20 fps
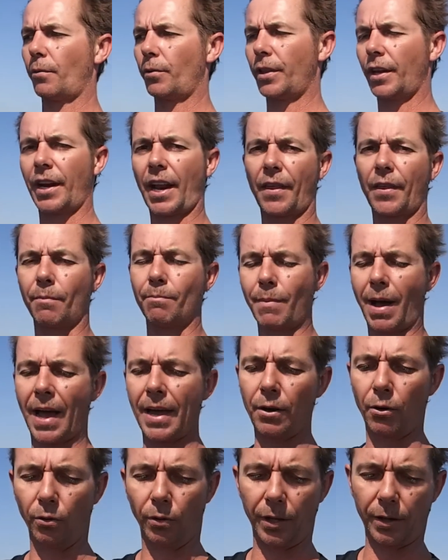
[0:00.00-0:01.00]
with another
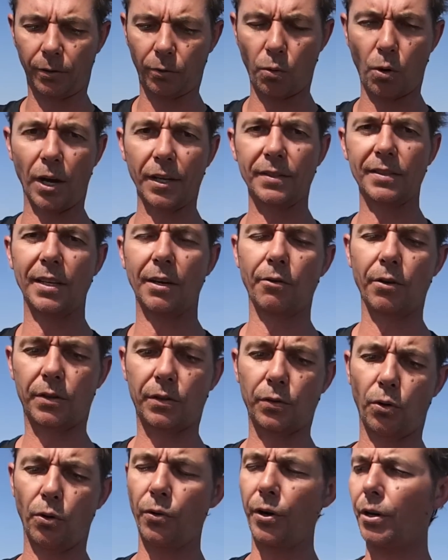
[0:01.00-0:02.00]
male. They're quite
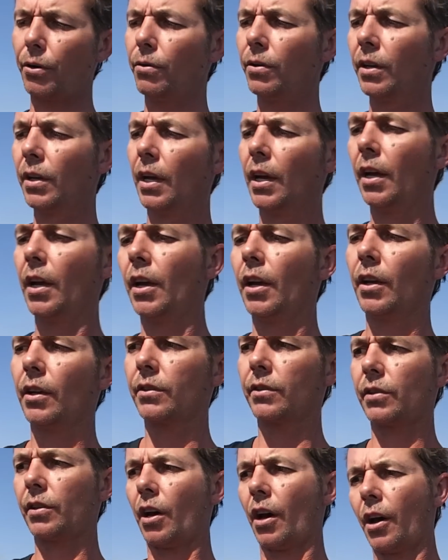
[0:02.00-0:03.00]
territorial.
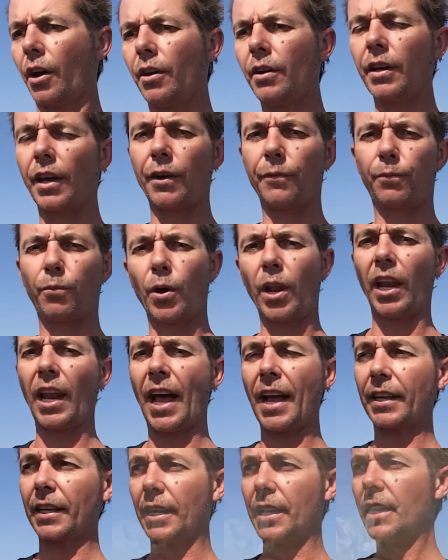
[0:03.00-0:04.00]
So if we're
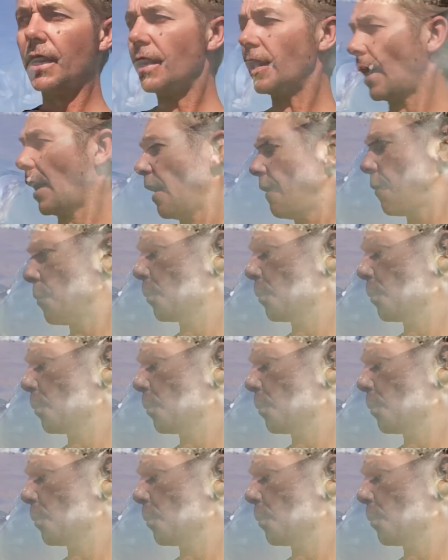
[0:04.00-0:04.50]
lucky, have a